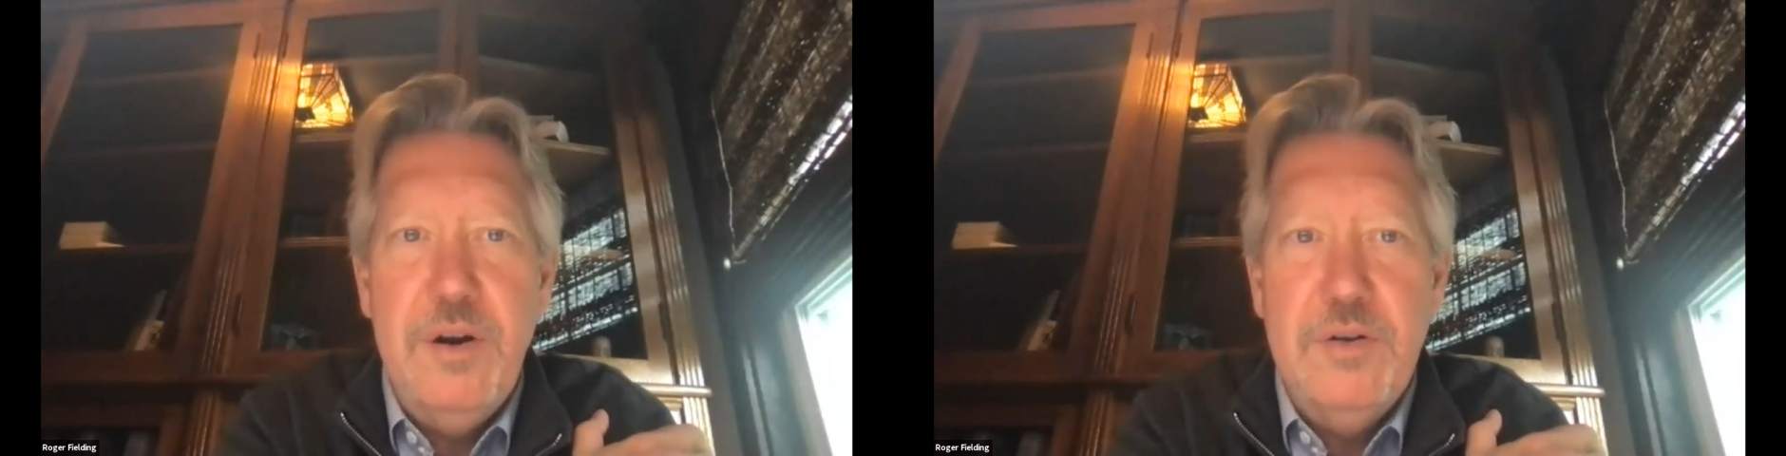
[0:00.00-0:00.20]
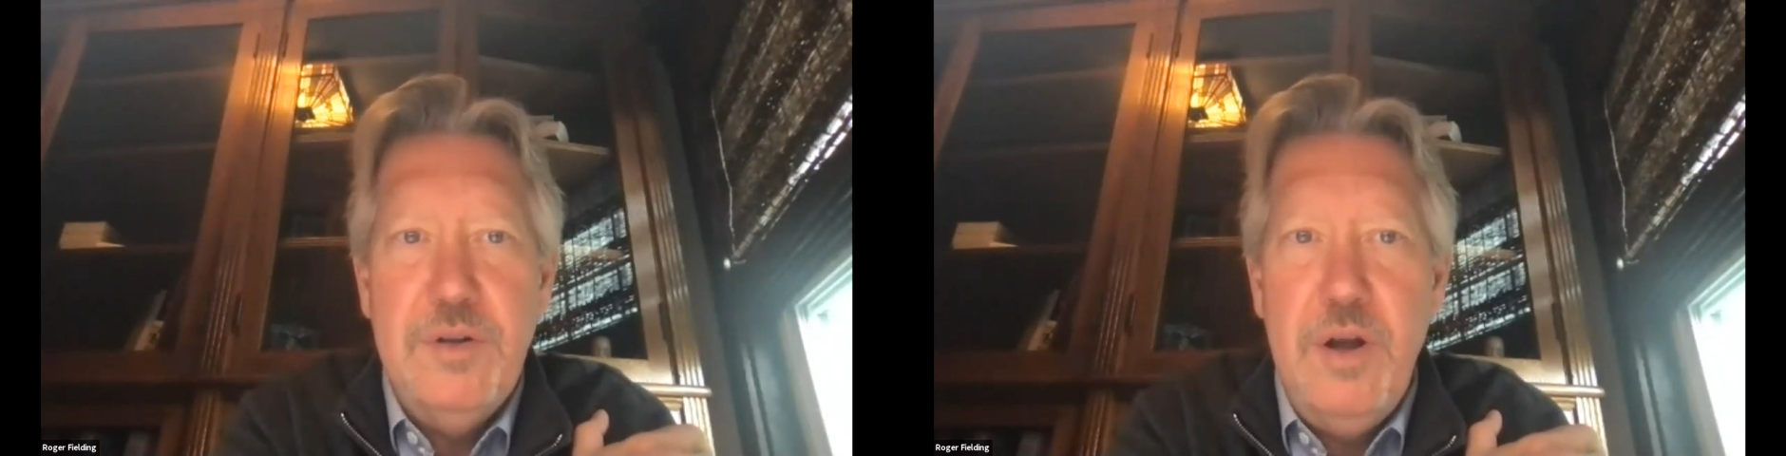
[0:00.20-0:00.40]

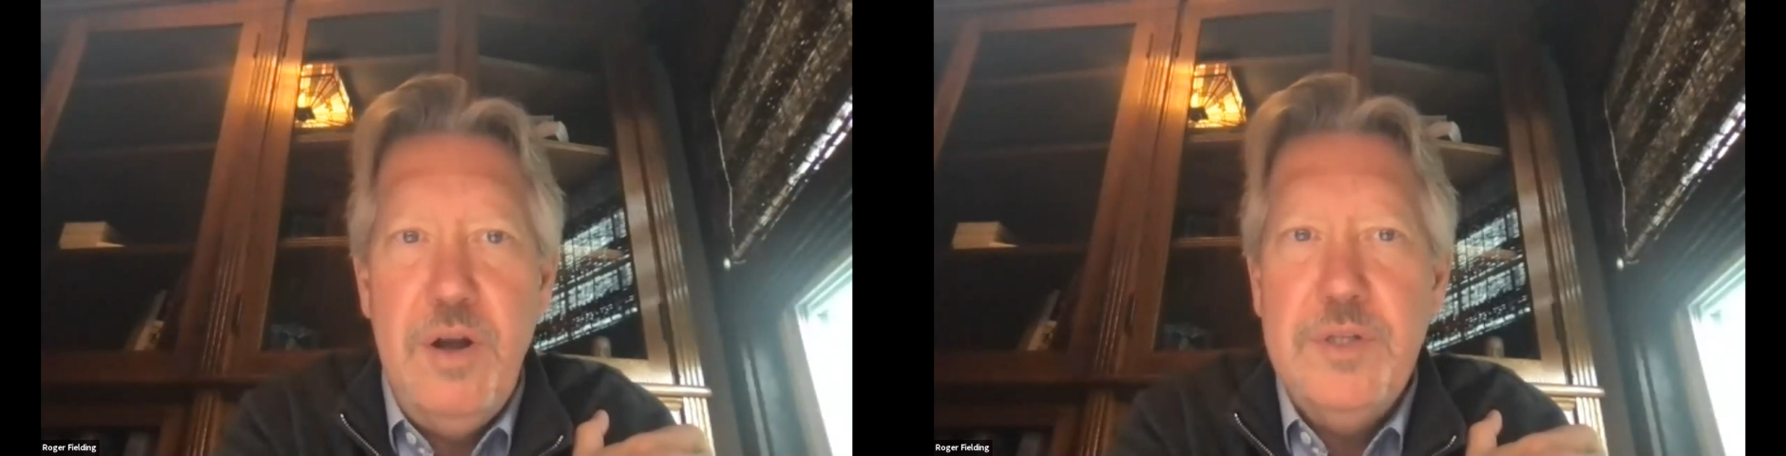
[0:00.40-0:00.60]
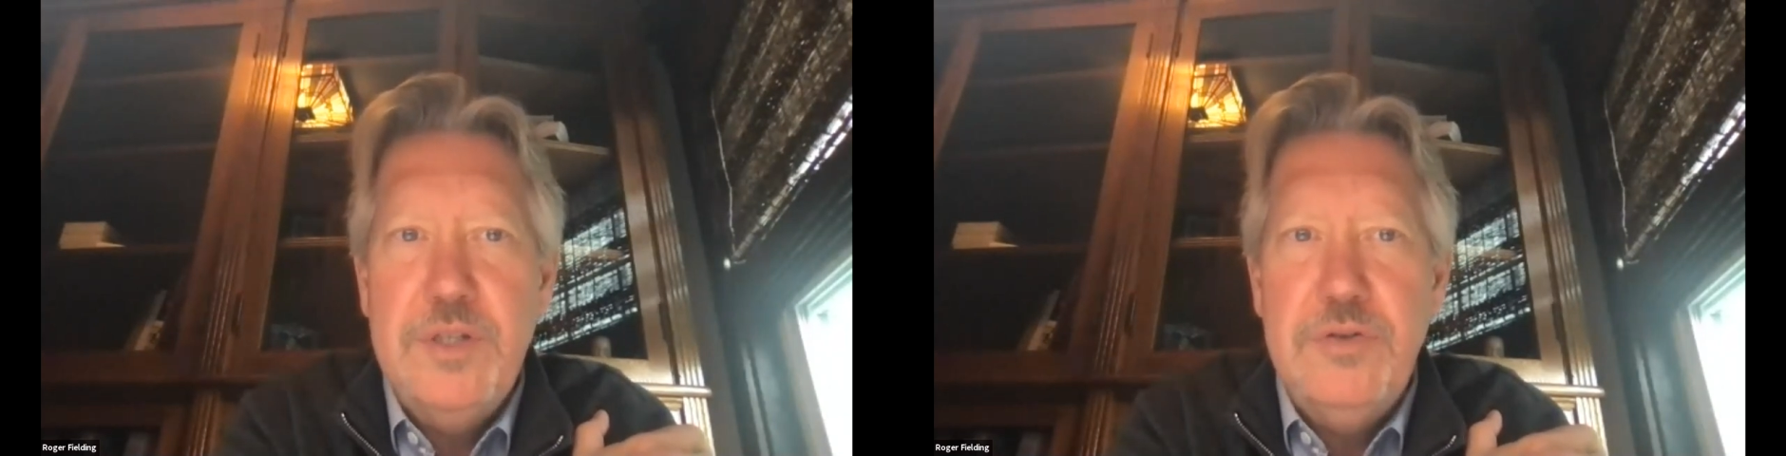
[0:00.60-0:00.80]
are
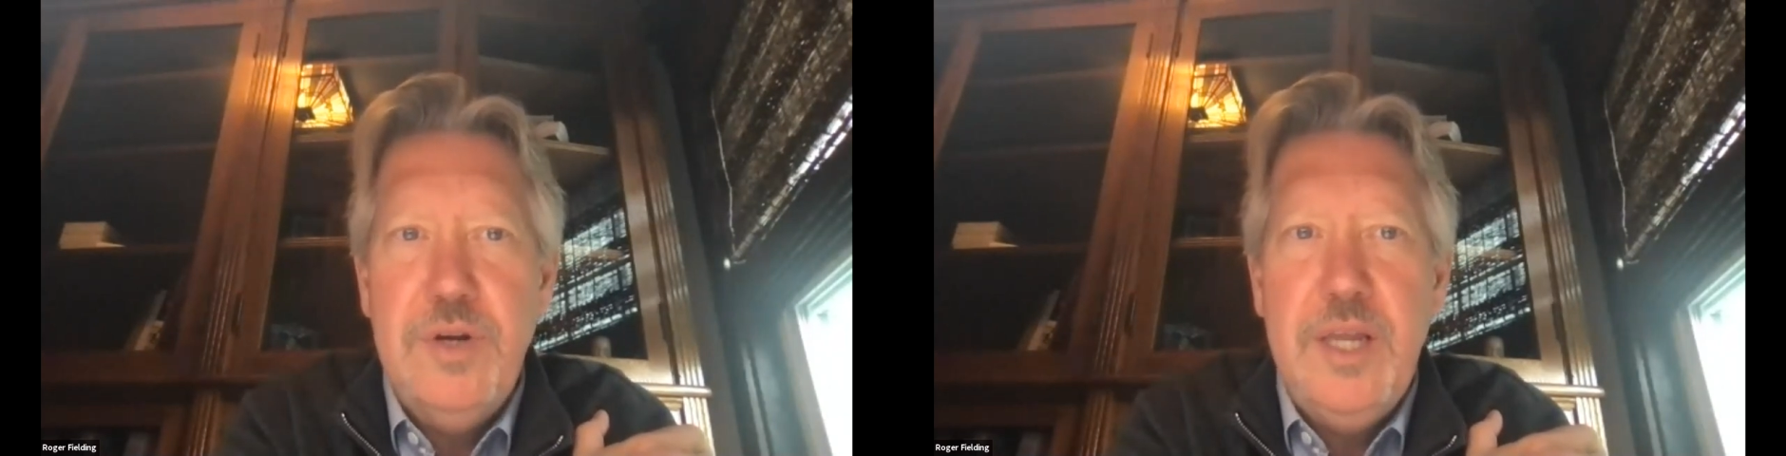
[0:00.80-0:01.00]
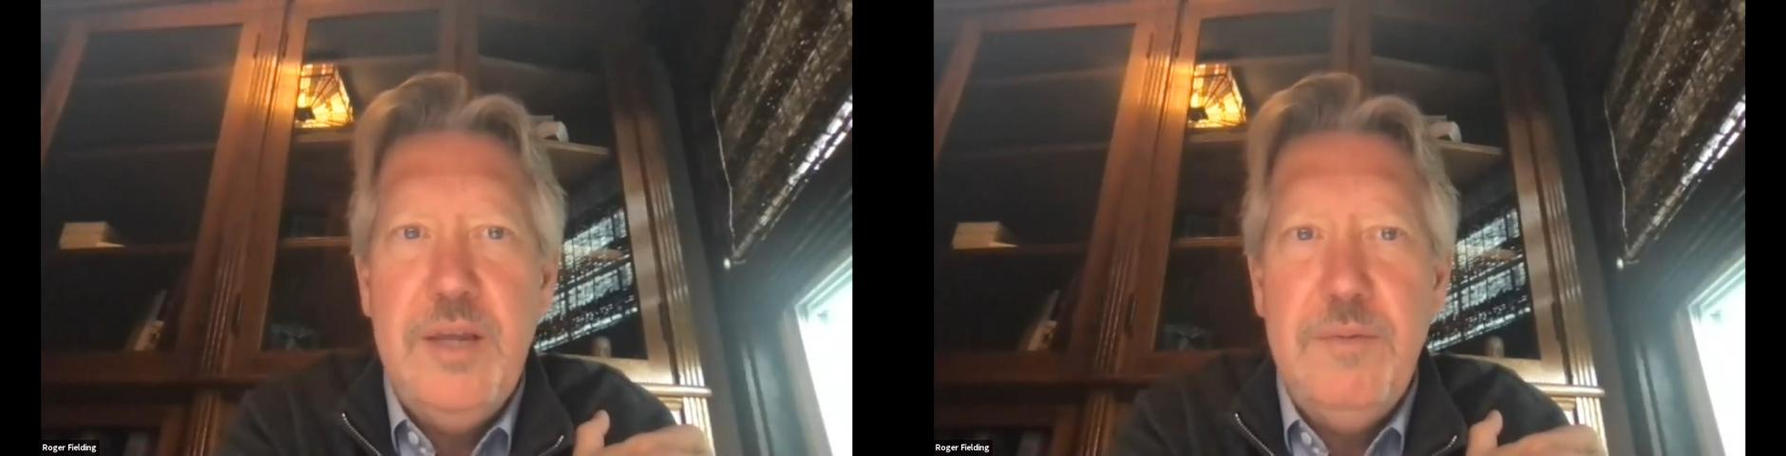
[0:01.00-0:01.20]
always
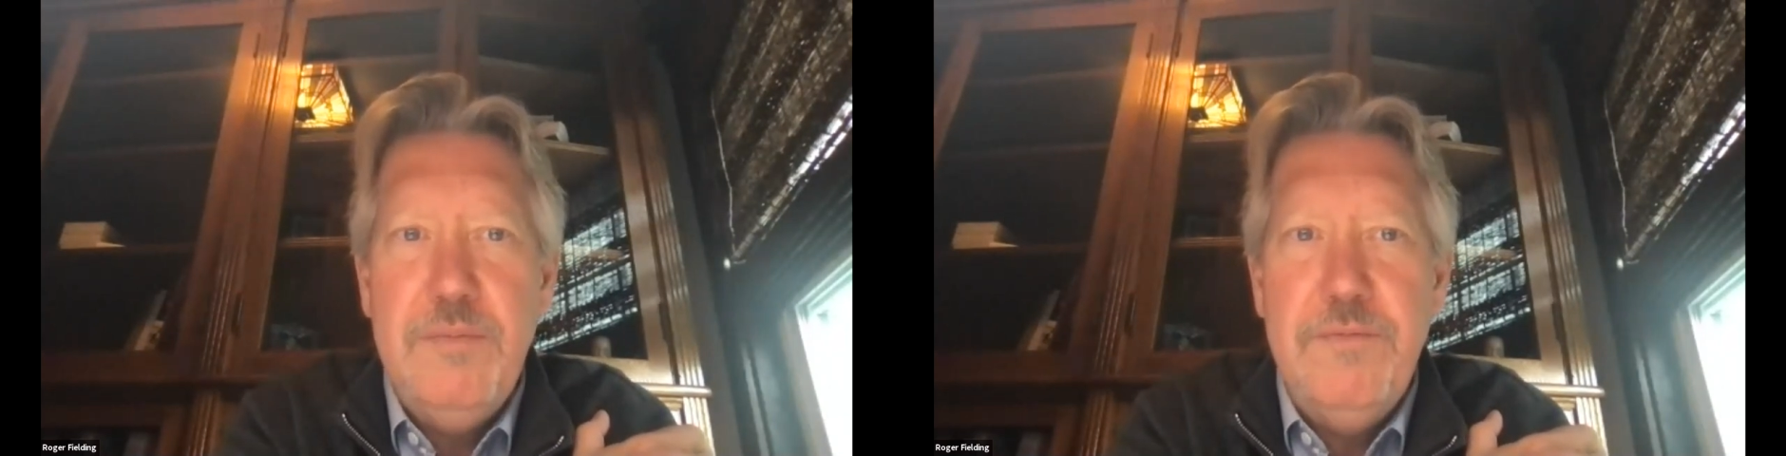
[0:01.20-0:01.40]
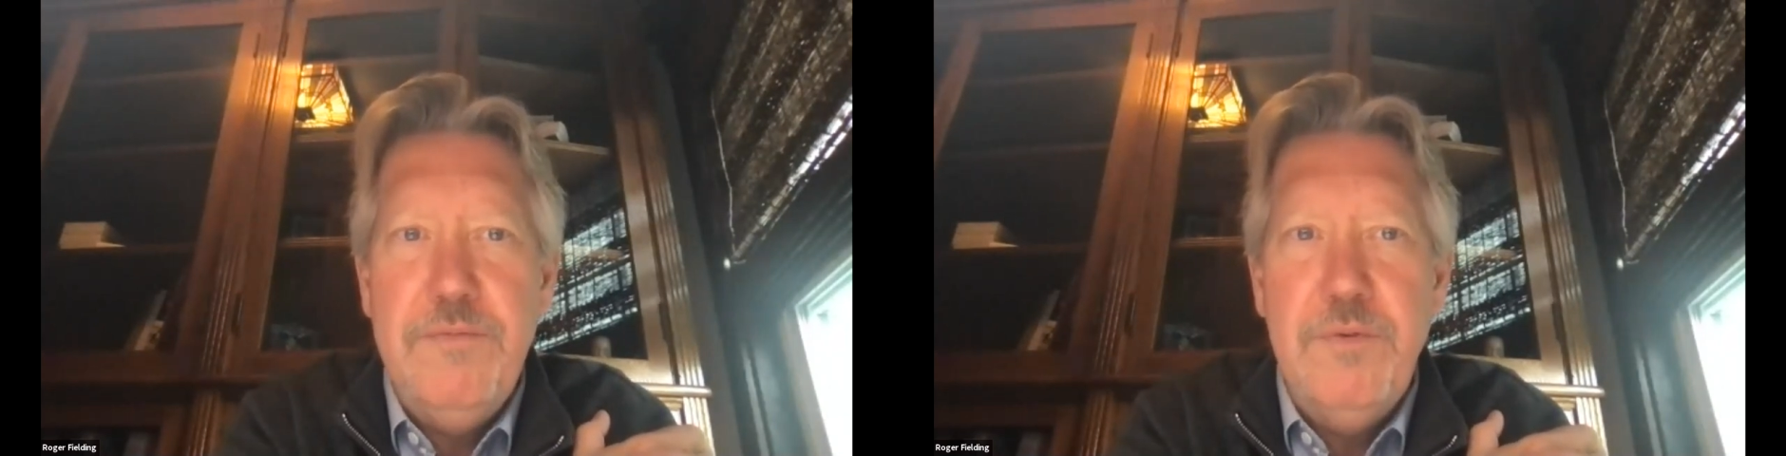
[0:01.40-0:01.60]
tricky
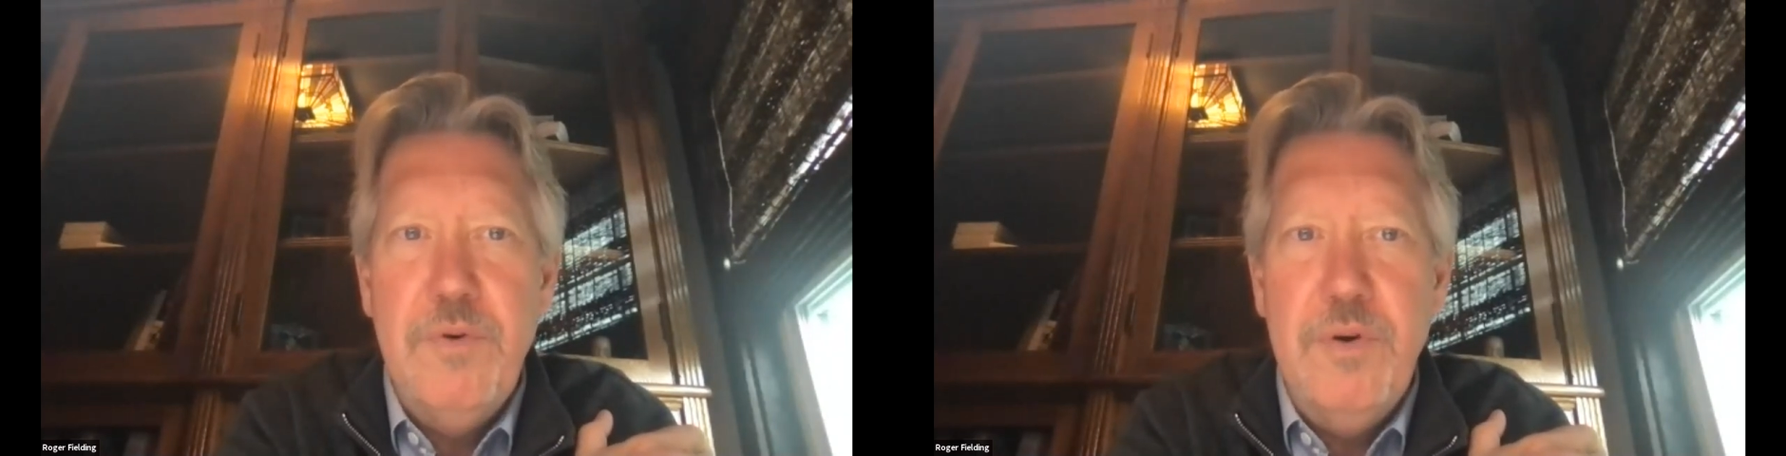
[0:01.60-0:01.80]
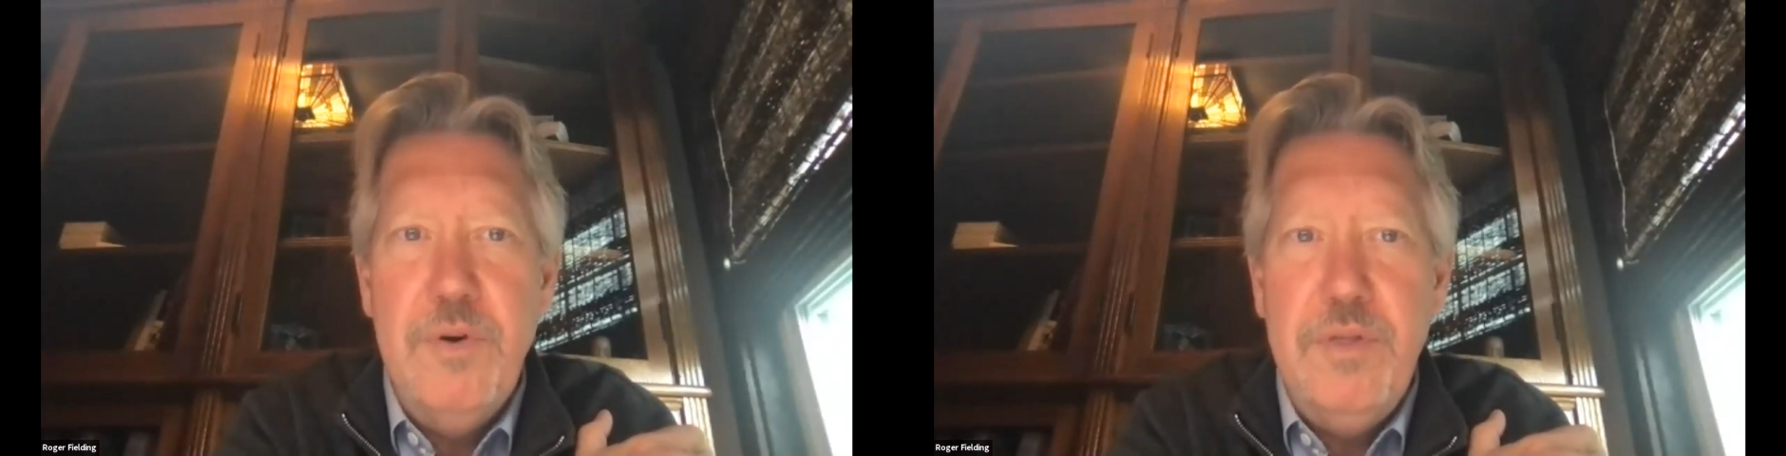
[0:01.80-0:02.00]

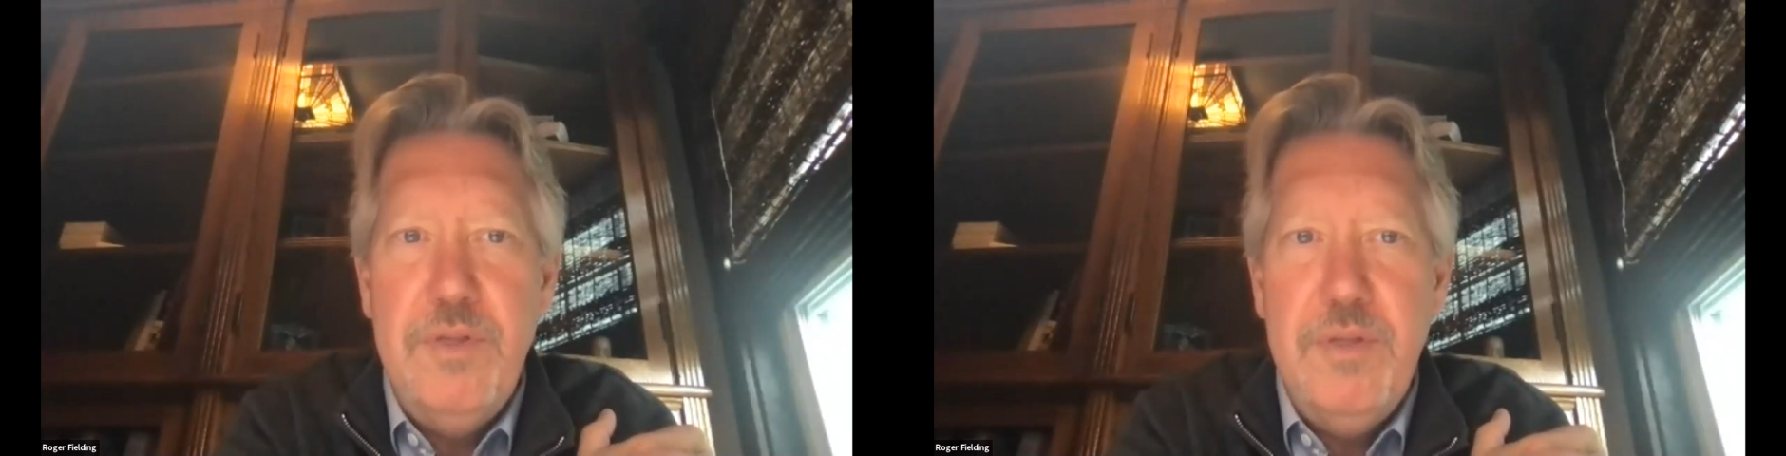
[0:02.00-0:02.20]
for